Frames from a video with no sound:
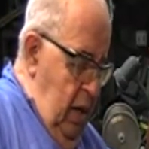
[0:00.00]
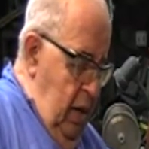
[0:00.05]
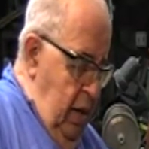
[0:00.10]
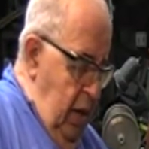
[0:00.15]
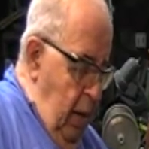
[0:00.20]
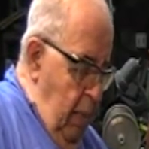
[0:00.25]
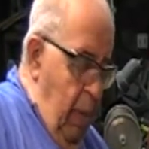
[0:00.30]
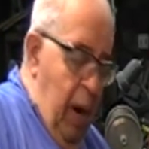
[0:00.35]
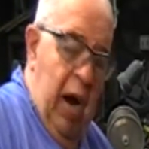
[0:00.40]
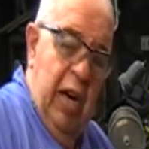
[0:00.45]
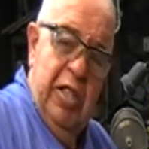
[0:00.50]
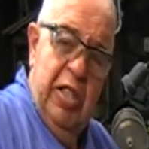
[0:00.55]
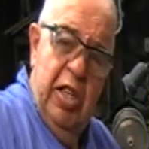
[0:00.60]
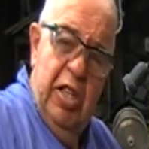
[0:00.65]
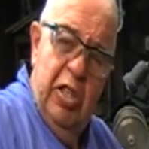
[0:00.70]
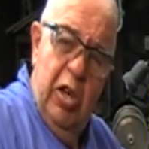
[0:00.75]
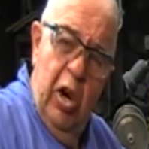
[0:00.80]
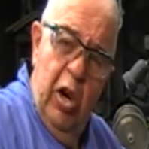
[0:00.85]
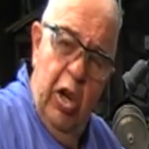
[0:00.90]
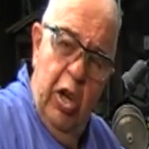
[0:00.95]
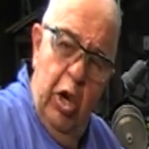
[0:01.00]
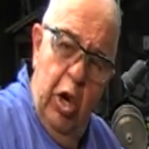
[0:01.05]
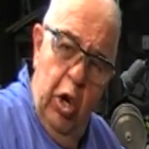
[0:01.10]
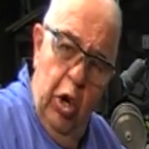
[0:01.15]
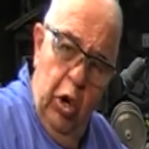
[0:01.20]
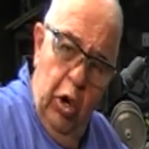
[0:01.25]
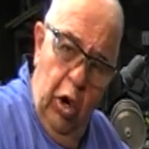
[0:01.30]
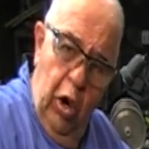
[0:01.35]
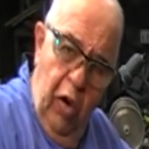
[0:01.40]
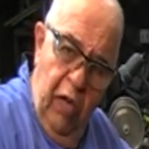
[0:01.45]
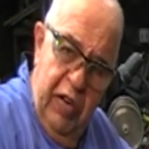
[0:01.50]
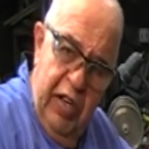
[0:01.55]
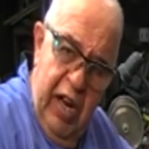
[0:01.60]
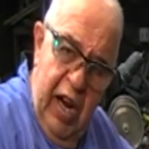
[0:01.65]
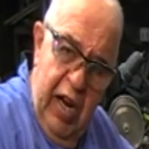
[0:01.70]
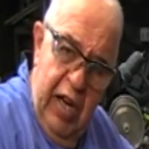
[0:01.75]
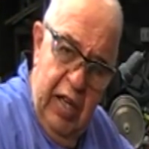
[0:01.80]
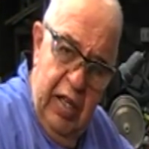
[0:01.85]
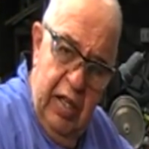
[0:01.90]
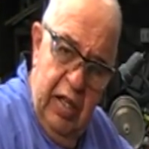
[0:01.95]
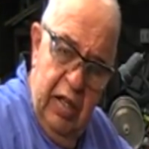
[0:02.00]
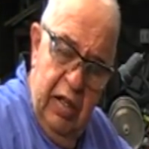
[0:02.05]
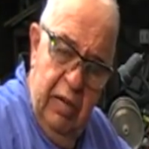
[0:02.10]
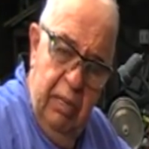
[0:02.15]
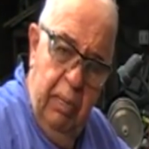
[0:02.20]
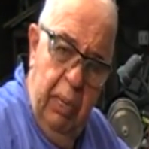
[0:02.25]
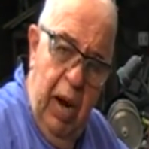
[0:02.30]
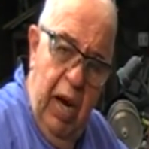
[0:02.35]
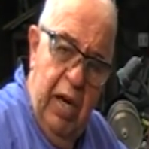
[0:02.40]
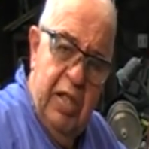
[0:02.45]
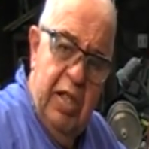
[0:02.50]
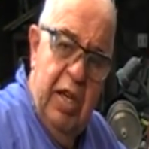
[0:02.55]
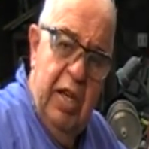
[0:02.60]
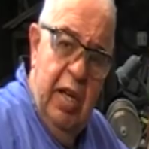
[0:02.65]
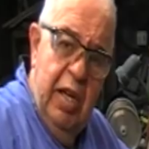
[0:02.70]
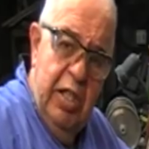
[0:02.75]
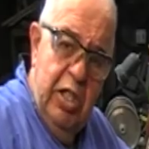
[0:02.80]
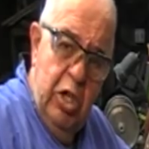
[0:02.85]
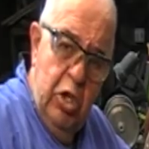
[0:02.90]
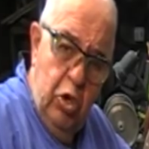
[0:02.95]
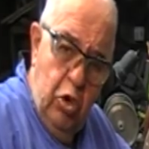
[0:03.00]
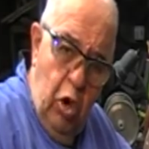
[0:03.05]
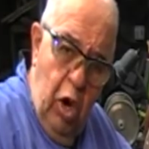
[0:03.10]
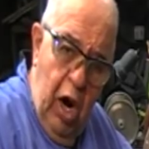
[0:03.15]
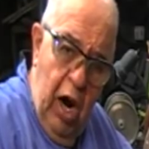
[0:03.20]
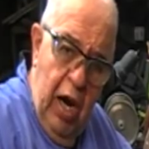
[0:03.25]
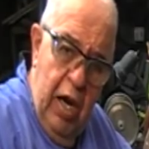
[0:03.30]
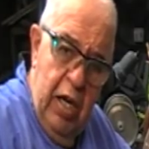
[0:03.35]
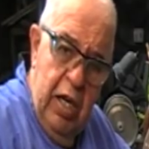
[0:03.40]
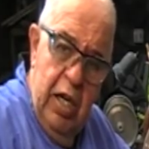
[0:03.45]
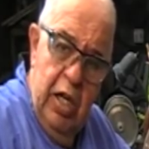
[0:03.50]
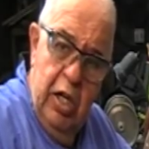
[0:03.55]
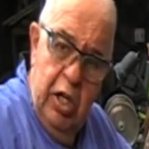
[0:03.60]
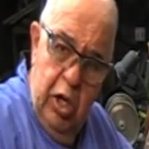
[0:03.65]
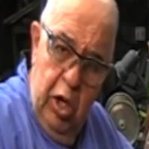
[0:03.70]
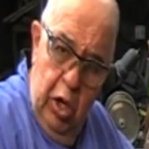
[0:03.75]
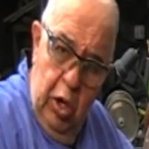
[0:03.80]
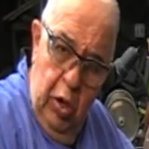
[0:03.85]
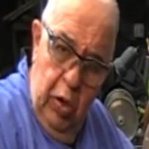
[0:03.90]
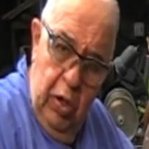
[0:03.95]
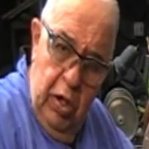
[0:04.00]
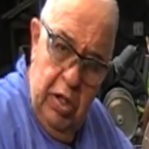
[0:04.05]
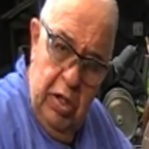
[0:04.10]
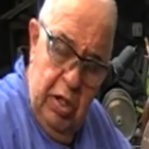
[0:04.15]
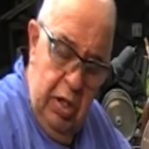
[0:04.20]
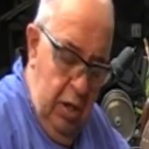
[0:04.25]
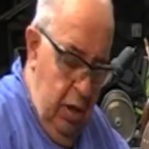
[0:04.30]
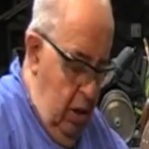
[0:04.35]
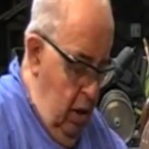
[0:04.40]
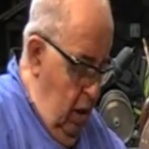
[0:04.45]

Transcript: The epoxy is going to cure overnight. Epoxy doesn't dry, it cures.